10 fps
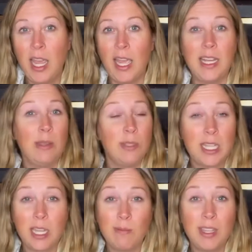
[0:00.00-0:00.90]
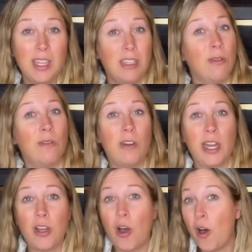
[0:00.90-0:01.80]
And he was telling me that you can
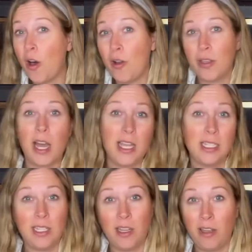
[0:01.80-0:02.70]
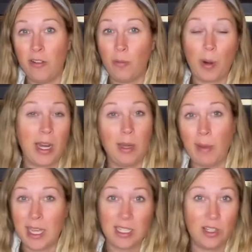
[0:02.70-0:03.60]
find all kinds of brand
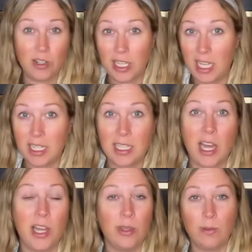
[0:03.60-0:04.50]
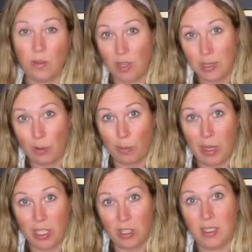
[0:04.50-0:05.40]
ambassador gigs on those Facebook
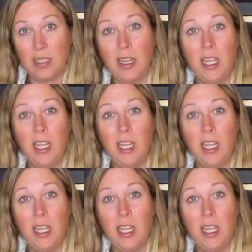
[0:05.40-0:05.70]
pages.